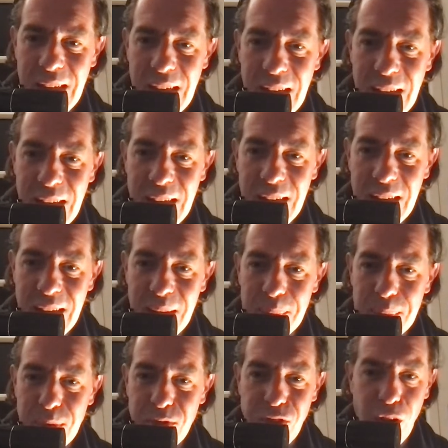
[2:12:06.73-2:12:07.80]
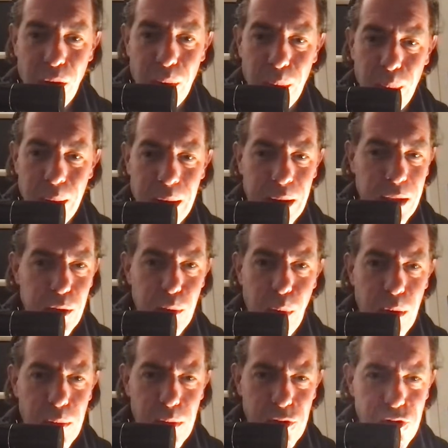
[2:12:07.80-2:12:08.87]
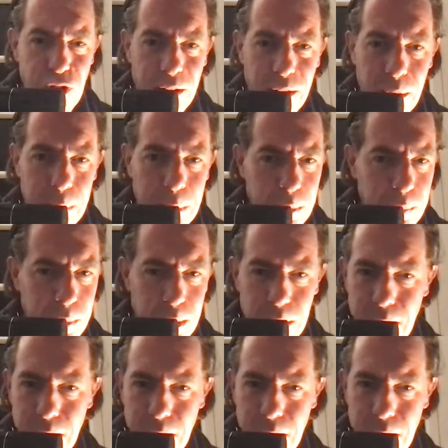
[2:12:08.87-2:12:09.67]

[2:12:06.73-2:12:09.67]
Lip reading: Sarah Rainey, you are a gentleman. Well,